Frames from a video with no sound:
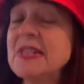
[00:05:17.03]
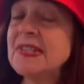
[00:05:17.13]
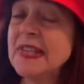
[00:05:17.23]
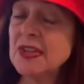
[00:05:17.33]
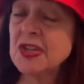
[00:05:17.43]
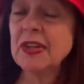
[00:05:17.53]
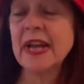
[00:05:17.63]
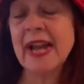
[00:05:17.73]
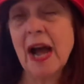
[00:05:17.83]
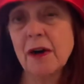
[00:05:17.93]
essentially
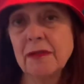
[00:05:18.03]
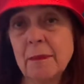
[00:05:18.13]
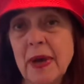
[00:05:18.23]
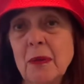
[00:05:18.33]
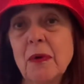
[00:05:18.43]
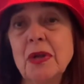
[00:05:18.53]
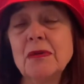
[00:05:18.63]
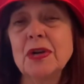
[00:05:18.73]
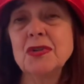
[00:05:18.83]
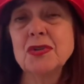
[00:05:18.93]
an alphabet where you
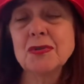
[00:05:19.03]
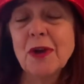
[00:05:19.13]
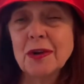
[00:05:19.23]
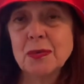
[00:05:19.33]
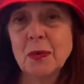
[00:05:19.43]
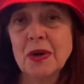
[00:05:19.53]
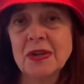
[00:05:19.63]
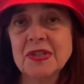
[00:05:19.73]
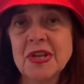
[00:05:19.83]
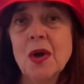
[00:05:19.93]
construct
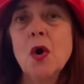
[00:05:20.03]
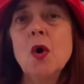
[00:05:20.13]
words